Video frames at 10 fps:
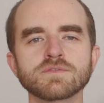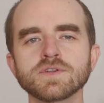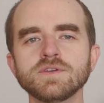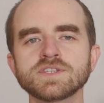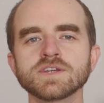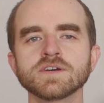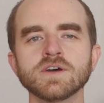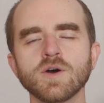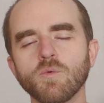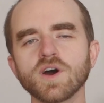for you to
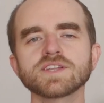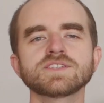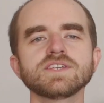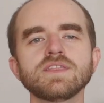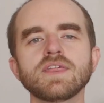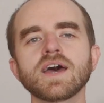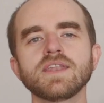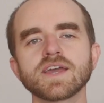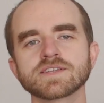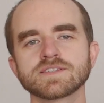want to see that
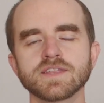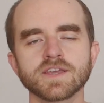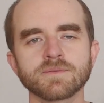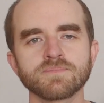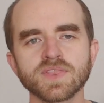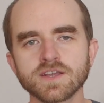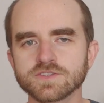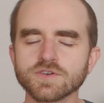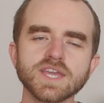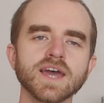next thing.
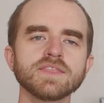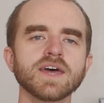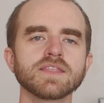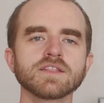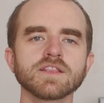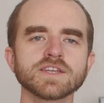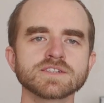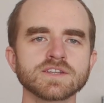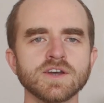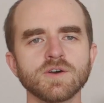So you add that in the
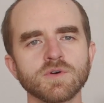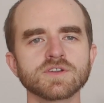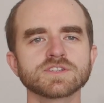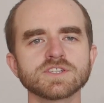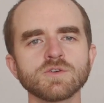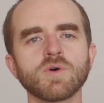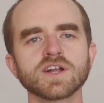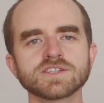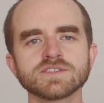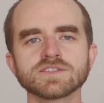list while you're still
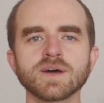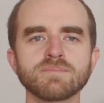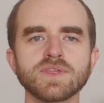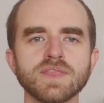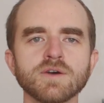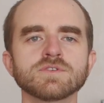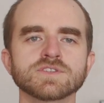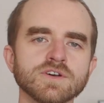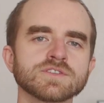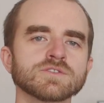watching something that was
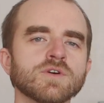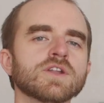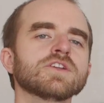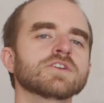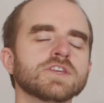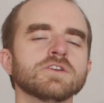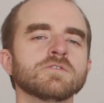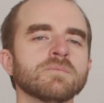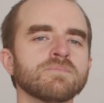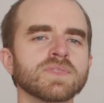also on your
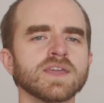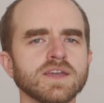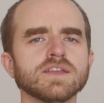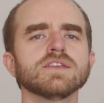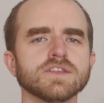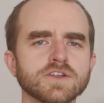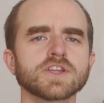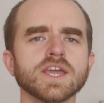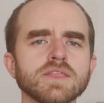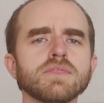queue. You're
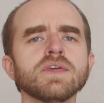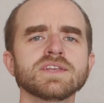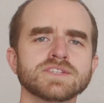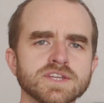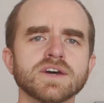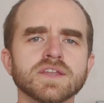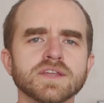getting things done